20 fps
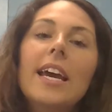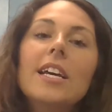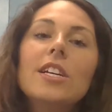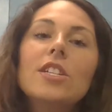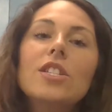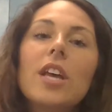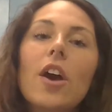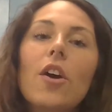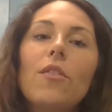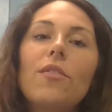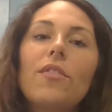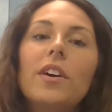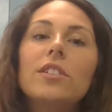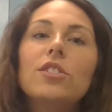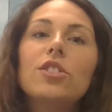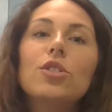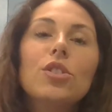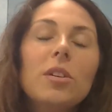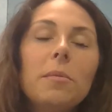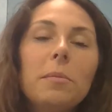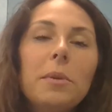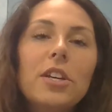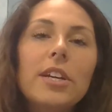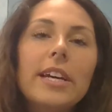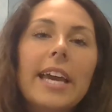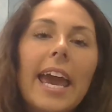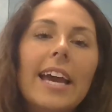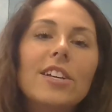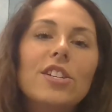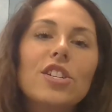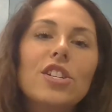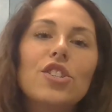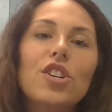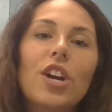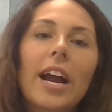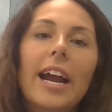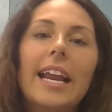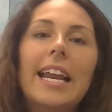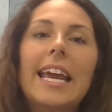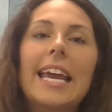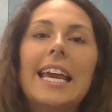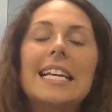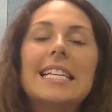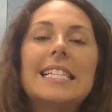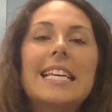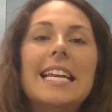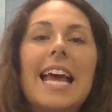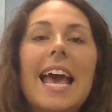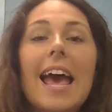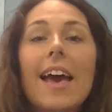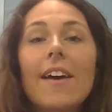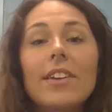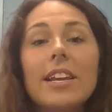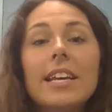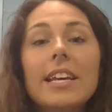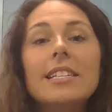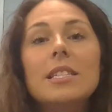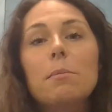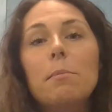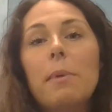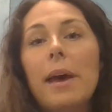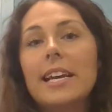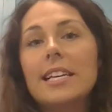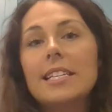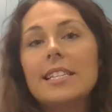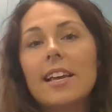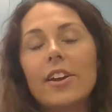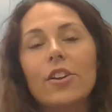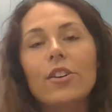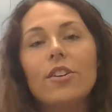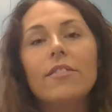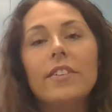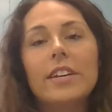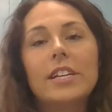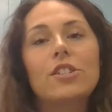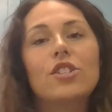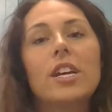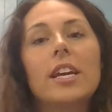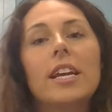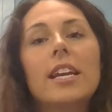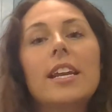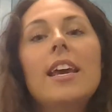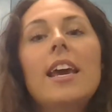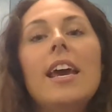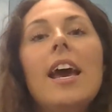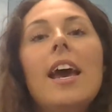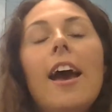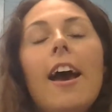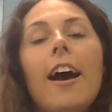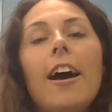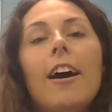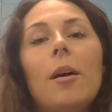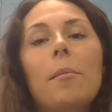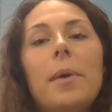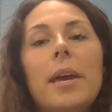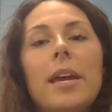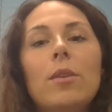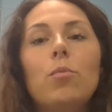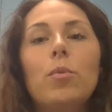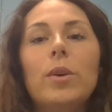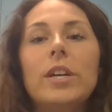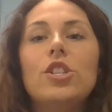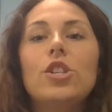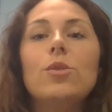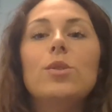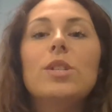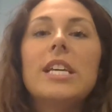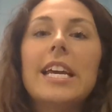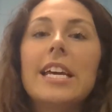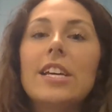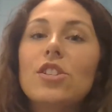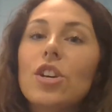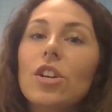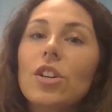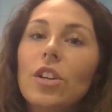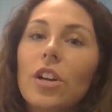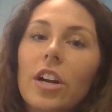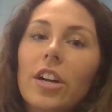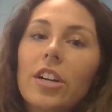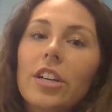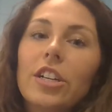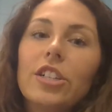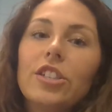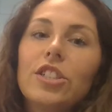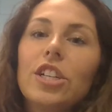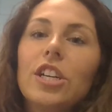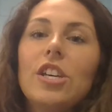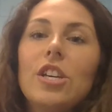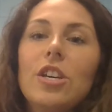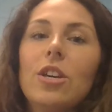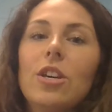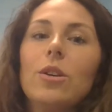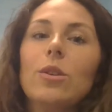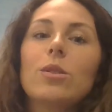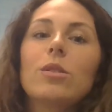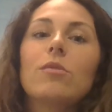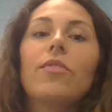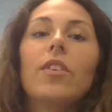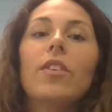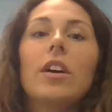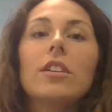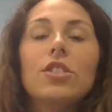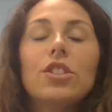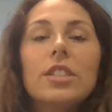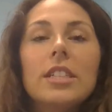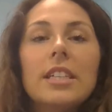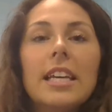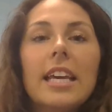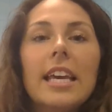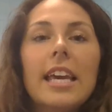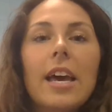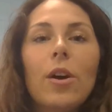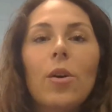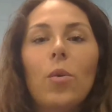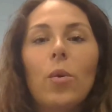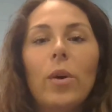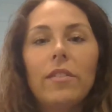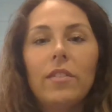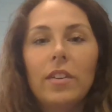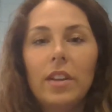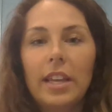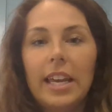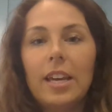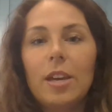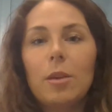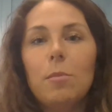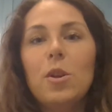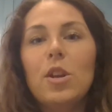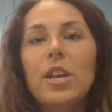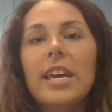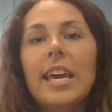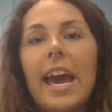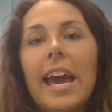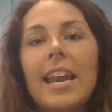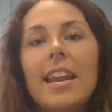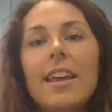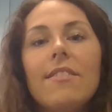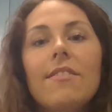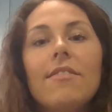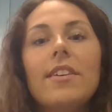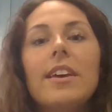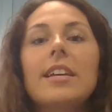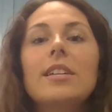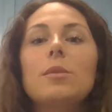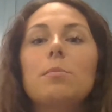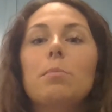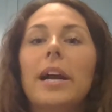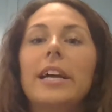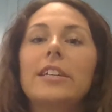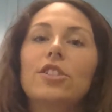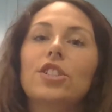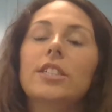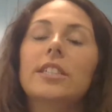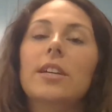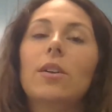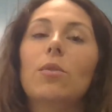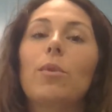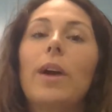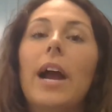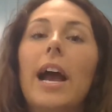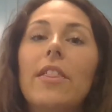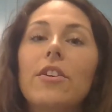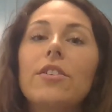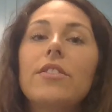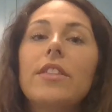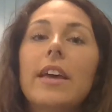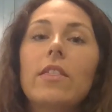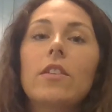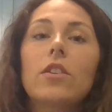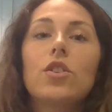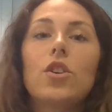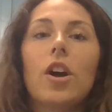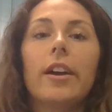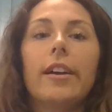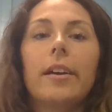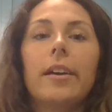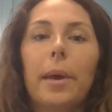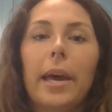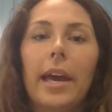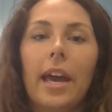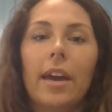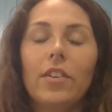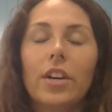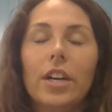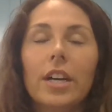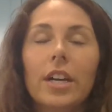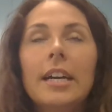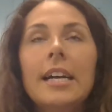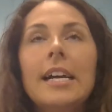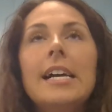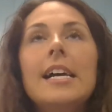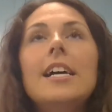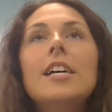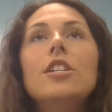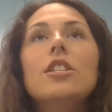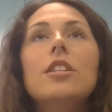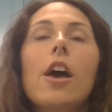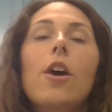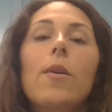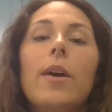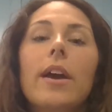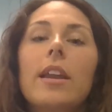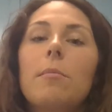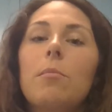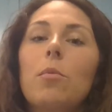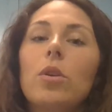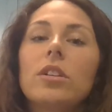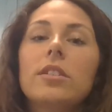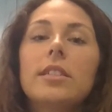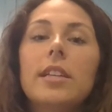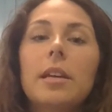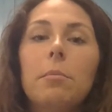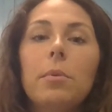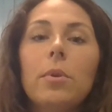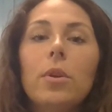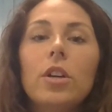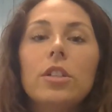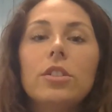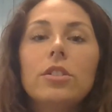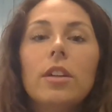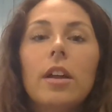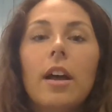So, functional communication training is an evidence based intervention in which you teach a learner to use functionally equivalent communicative expression rather than the target behavior. So, in a more simpler